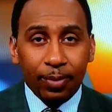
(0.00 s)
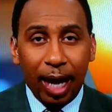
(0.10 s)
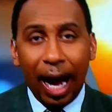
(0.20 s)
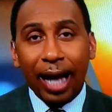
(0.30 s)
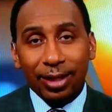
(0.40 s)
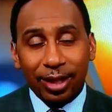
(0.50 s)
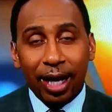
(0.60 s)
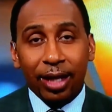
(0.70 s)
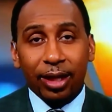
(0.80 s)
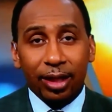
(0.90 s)
I
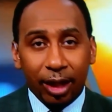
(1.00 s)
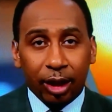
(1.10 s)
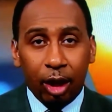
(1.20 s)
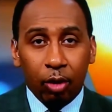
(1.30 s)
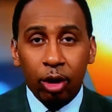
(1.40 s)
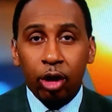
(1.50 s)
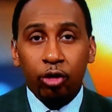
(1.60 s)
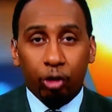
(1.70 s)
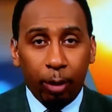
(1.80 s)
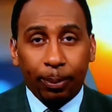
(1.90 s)
say Canelo,
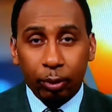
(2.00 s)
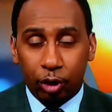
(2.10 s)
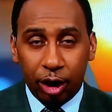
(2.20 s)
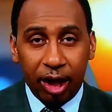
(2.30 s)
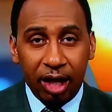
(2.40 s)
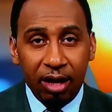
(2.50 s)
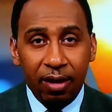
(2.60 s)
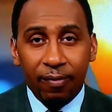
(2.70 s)
Triple G.